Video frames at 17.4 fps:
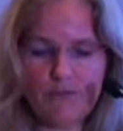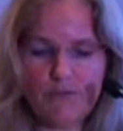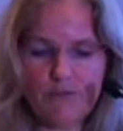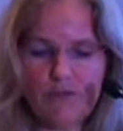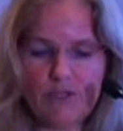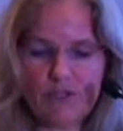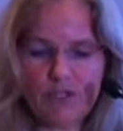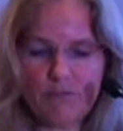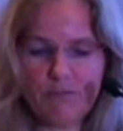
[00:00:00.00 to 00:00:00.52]

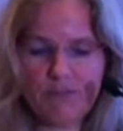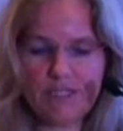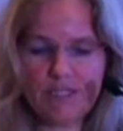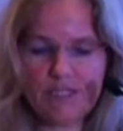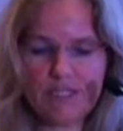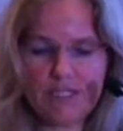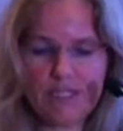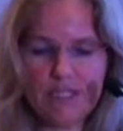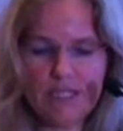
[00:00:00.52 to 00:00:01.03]

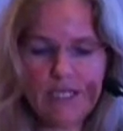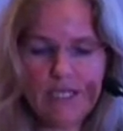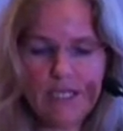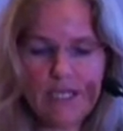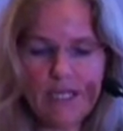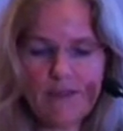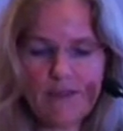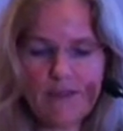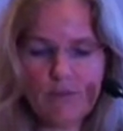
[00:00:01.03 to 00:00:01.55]
variability,
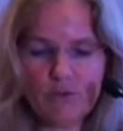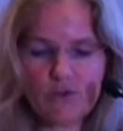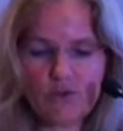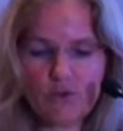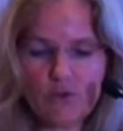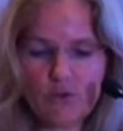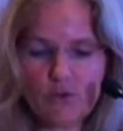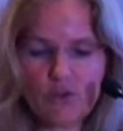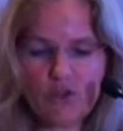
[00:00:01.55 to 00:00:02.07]
and there was
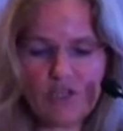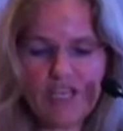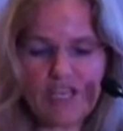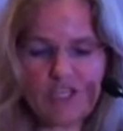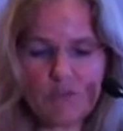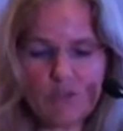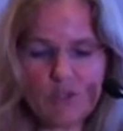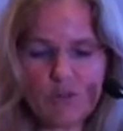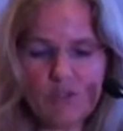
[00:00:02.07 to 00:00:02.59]
no
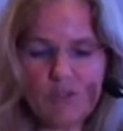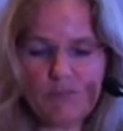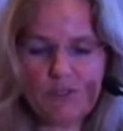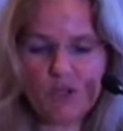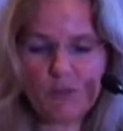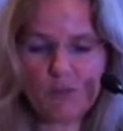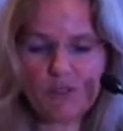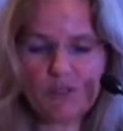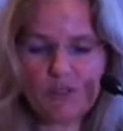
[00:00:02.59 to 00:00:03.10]
correlation between
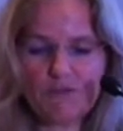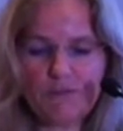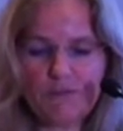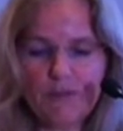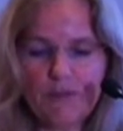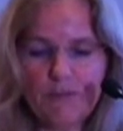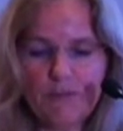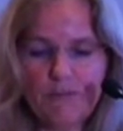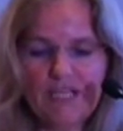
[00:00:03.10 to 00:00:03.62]

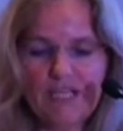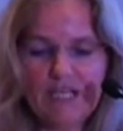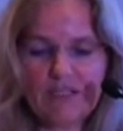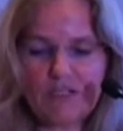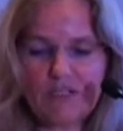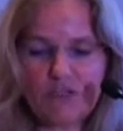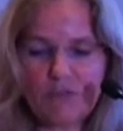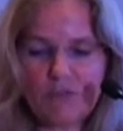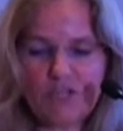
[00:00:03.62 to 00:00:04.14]
preoperative mean
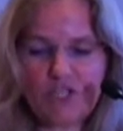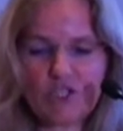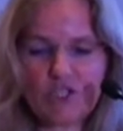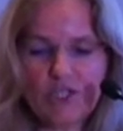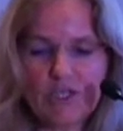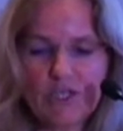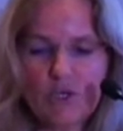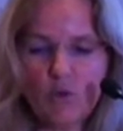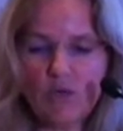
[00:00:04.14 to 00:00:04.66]
arterial pressure
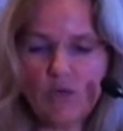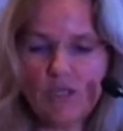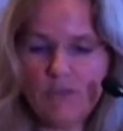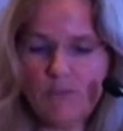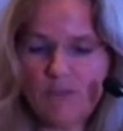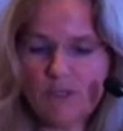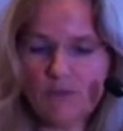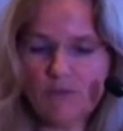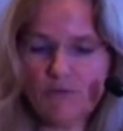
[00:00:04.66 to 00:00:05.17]
and lower
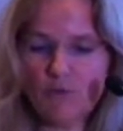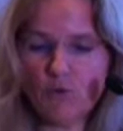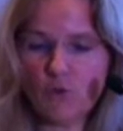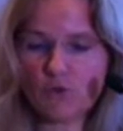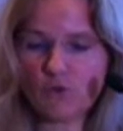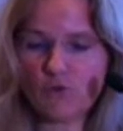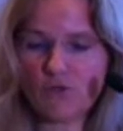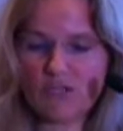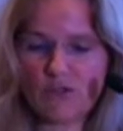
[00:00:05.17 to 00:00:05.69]
limit of
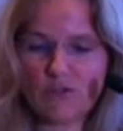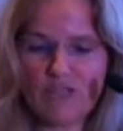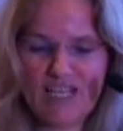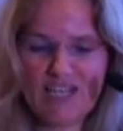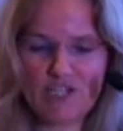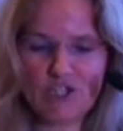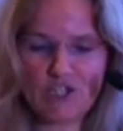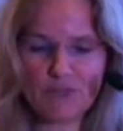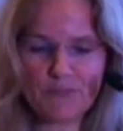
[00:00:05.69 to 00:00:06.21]

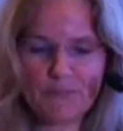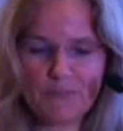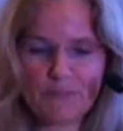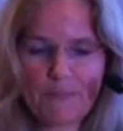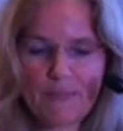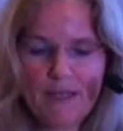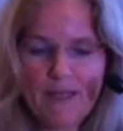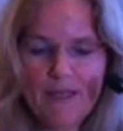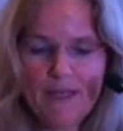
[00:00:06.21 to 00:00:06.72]
autoregulation.
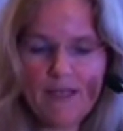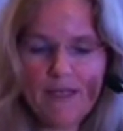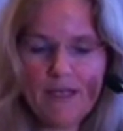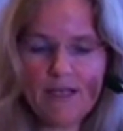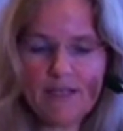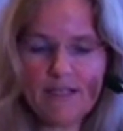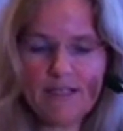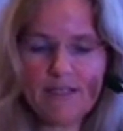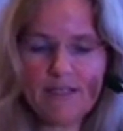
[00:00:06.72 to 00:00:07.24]

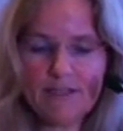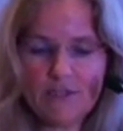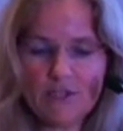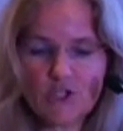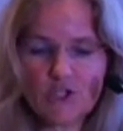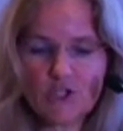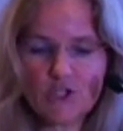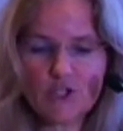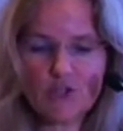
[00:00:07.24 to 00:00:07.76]
And in
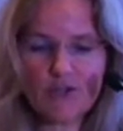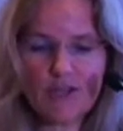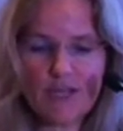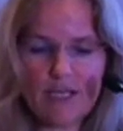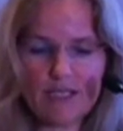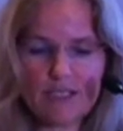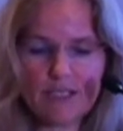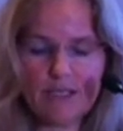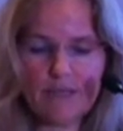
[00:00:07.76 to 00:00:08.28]
addition to
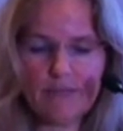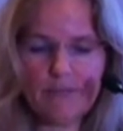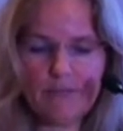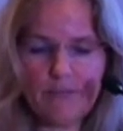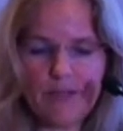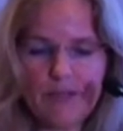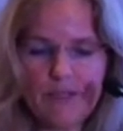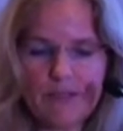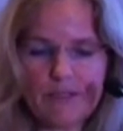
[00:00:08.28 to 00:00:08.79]
that,
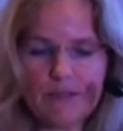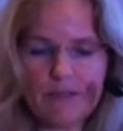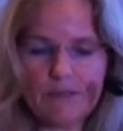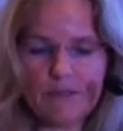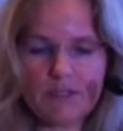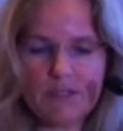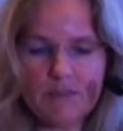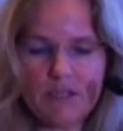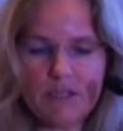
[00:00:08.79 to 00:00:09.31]
in a
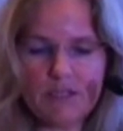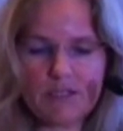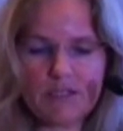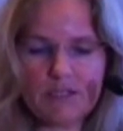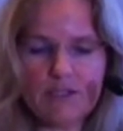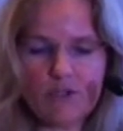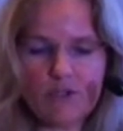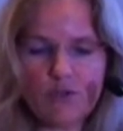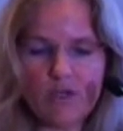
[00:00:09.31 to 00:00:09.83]
similar
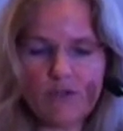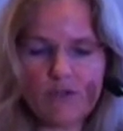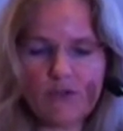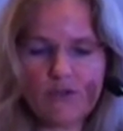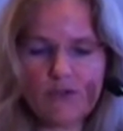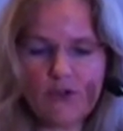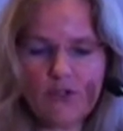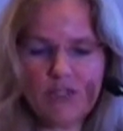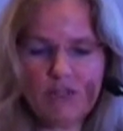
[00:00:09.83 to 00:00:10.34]
study,
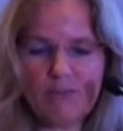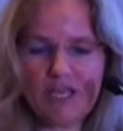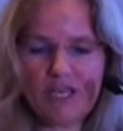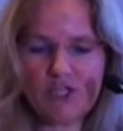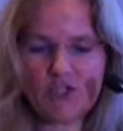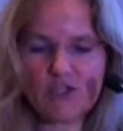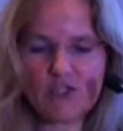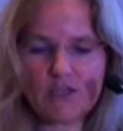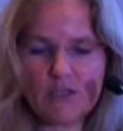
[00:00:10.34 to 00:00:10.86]
230
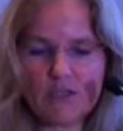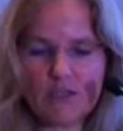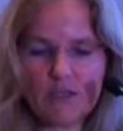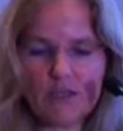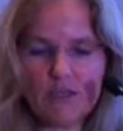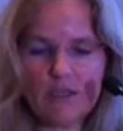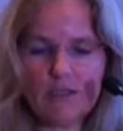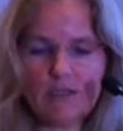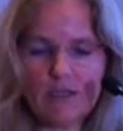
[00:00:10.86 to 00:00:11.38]
patients
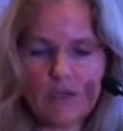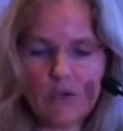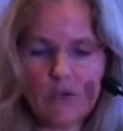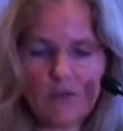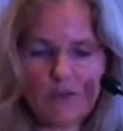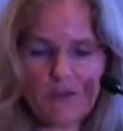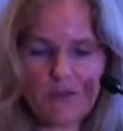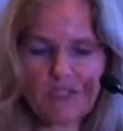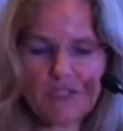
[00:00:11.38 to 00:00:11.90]

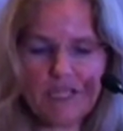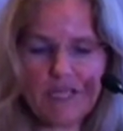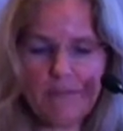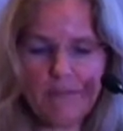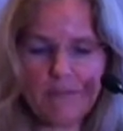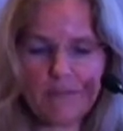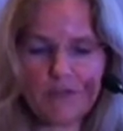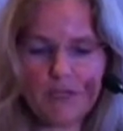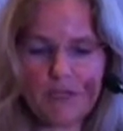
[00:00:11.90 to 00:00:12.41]
undergoing the
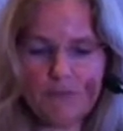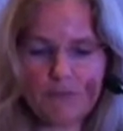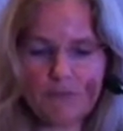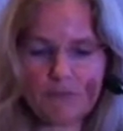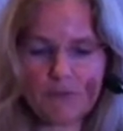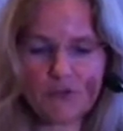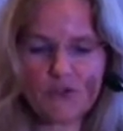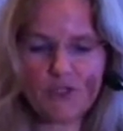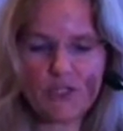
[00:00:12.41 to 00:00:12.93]
same type
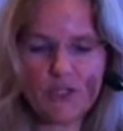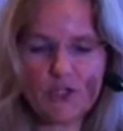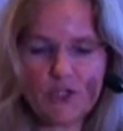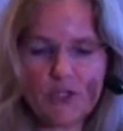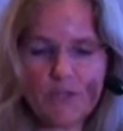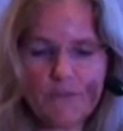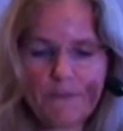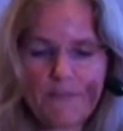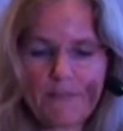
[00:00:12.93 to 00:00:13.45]
of
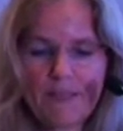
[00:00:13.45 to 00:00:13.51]
procedure,